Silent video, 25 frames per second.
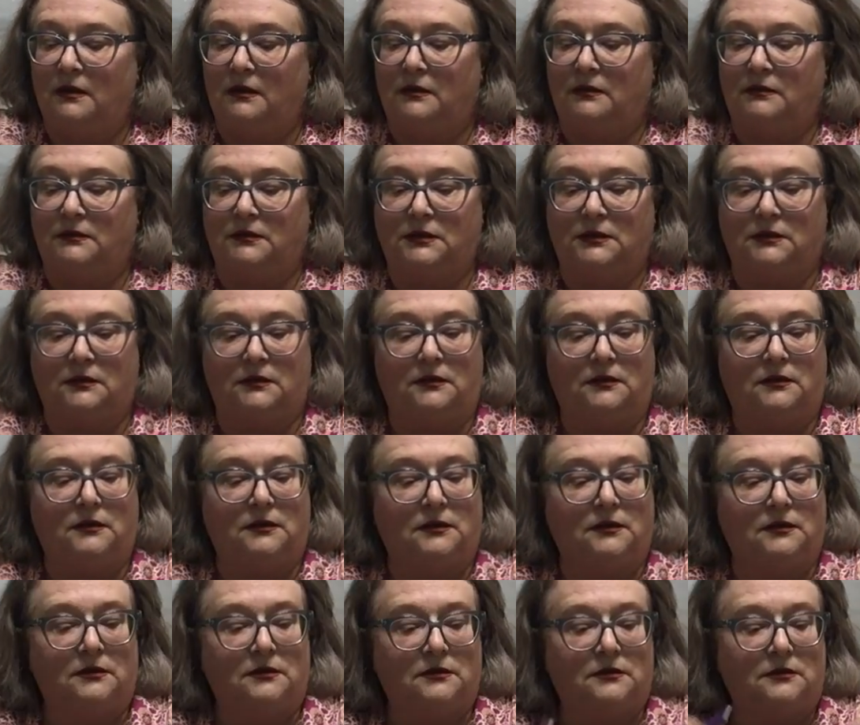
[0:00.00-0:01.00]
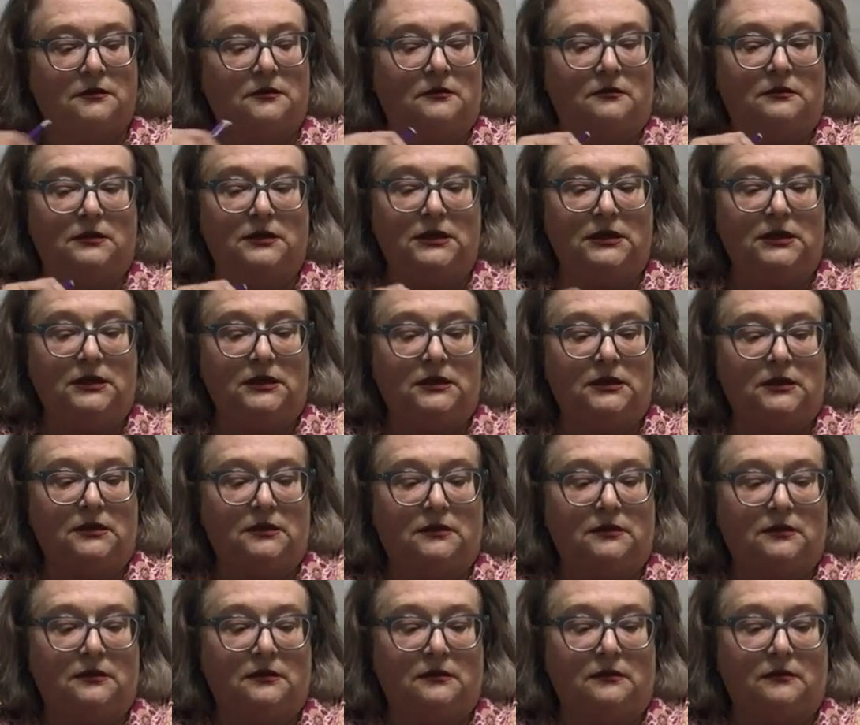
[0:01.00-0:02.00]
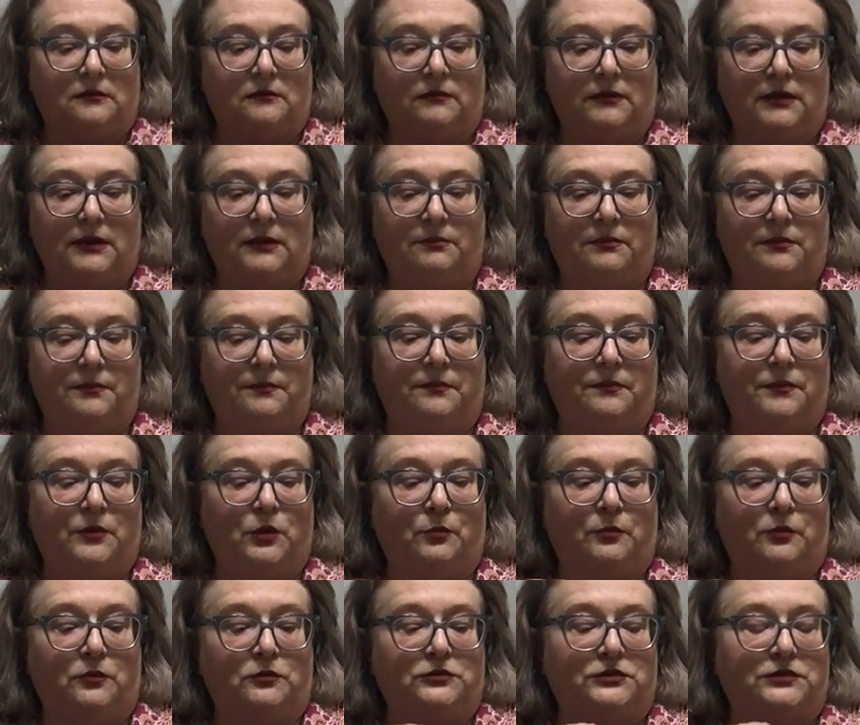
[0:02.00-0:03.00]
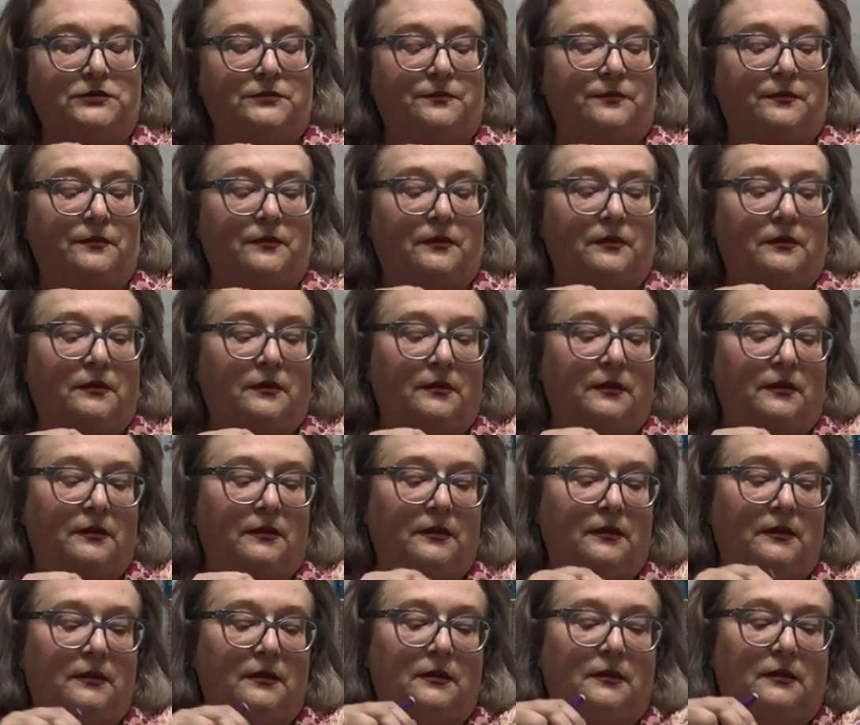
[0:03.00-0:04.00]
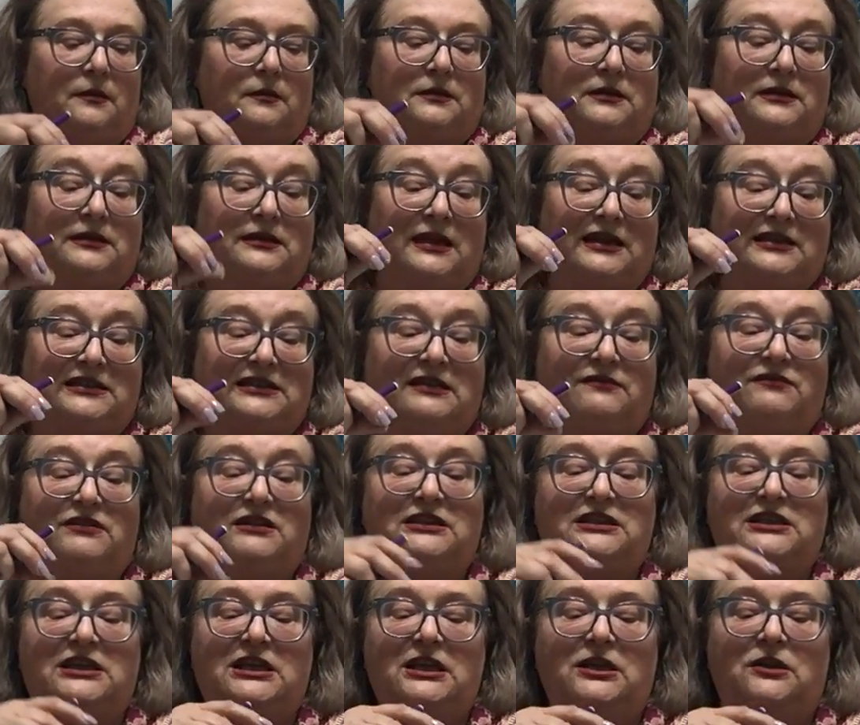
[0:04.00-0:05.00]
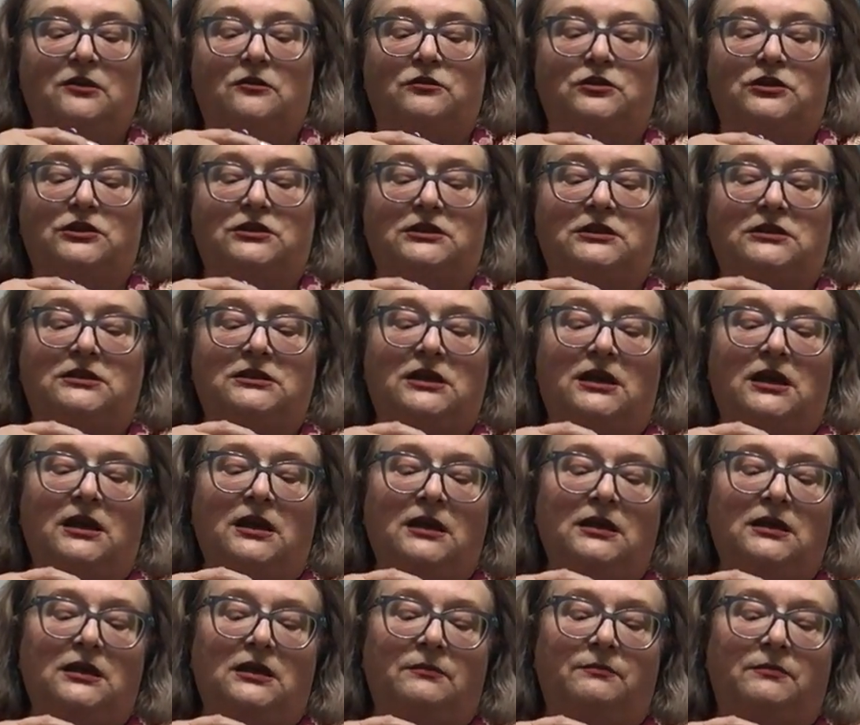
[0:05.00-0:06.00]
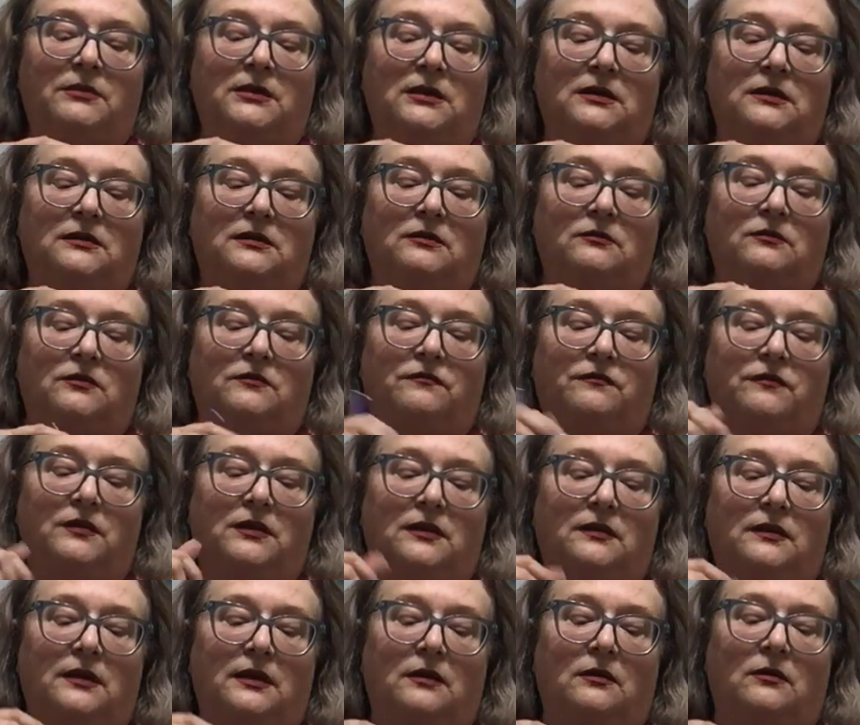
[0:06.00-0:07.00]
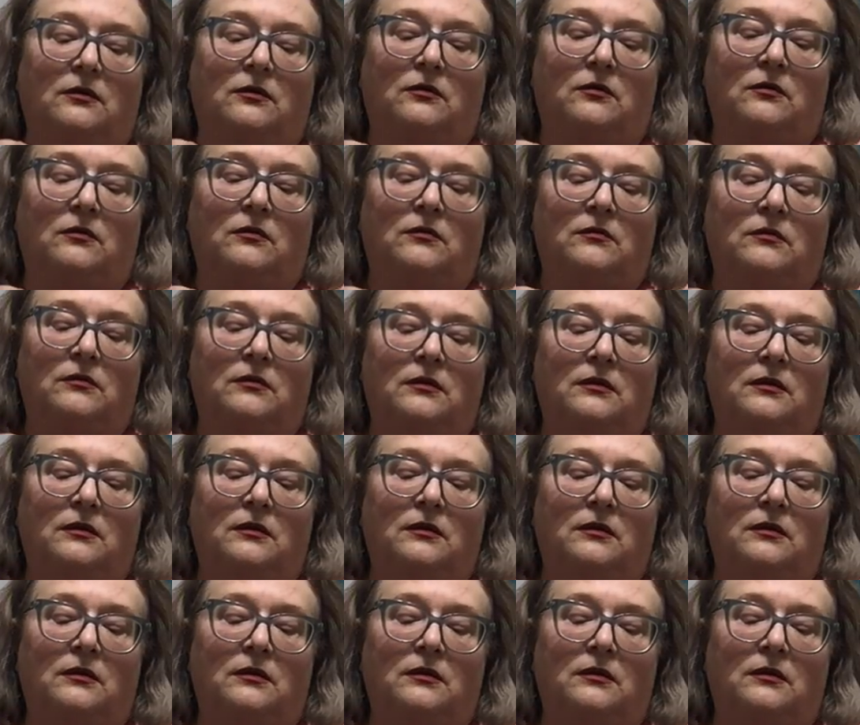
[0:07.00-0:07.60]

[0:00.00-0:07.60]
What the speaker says: little green or red pupils. And that's even teenier, just a tiny bit that would fit in that hole.